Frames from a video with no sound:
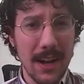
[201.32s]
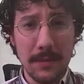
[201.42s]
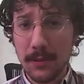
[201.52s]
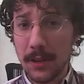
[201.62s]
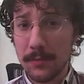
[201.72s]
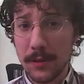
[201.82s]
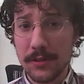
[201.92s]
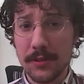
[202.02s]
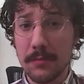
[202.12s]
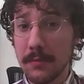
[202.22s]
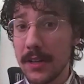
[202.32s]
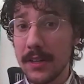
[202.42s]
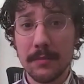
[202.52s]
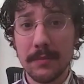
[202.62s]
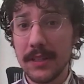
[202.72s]
high blood pressure we
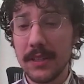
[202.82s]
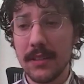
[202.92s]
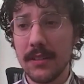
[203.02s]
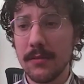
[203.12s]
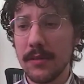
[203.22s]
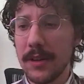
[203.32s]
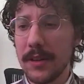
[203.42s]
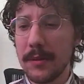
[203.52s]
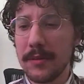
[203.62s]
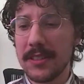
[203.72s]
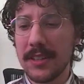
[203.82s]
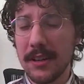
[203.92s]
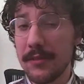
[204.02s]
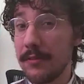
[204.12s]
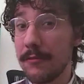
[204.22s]
might be able to
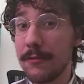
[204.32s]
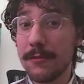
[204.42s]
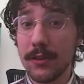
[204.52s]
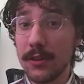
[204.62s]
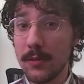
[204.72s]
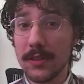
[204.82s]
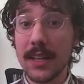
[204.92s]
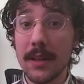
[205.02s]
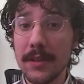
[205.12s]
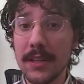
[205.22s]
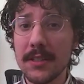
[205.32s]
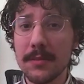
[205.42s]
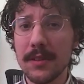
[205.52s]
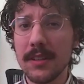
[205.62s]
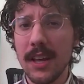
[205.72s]
kind of infer what that means,
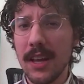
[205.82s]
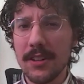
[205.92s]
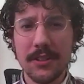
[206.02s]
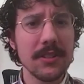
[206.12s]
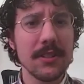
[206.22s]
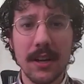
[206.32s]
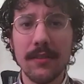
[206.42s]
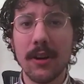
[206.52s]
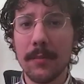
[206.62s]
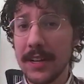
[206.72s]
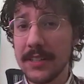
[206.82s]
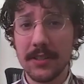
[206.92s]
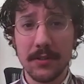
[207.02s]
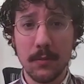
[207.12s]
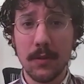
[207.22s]
but just to cover our
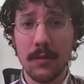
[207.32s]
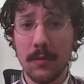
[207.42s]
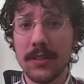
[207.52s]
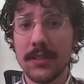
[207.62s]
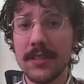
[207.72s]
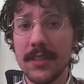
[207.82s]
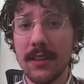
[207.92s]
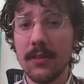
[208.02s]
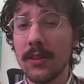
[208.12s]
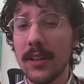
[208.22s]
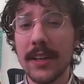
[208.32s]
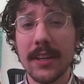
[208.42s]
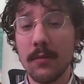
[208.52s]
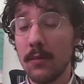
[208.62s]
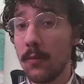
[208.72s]
bases, what does that look like
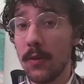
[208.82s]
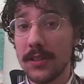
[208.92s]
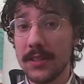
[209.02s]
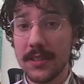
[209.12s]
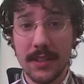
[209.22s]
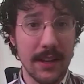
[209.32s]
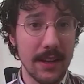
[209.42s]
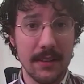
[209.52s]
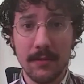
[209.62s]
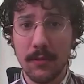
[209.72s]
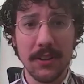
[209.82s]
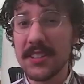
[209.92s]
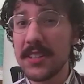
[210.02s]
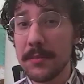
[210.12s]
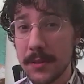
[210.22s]
and what are the
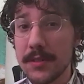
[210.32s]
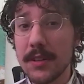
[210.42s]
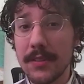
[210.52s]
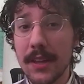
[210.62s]
symptoms of